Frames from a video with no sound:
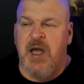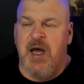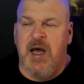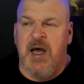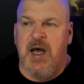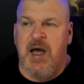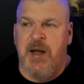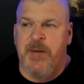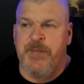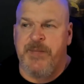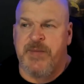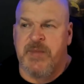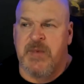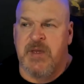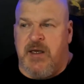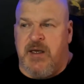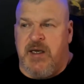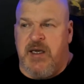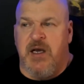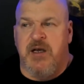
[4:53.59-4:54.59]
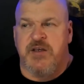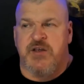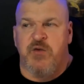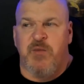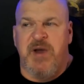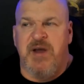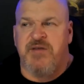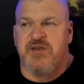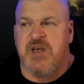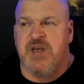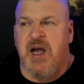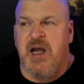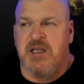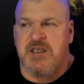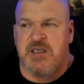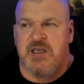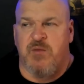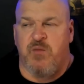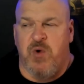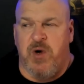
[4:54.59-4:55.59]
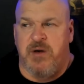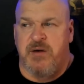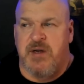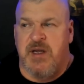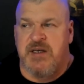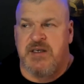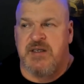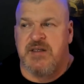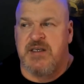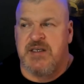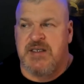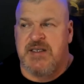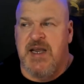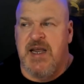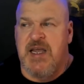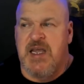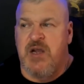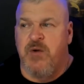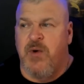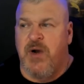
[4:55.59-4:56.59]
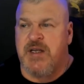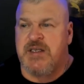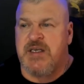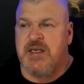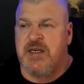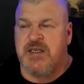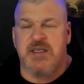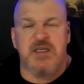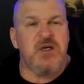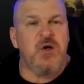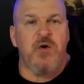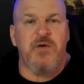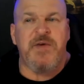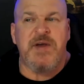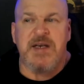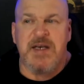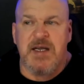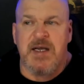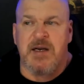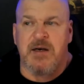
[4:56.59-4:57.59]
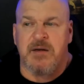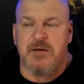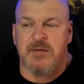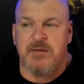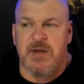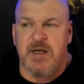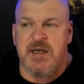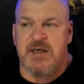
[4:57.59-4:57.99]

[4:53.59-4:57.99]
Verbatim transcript: Um, he also may have shot someone, and to this day he writes he doesn't know if he did.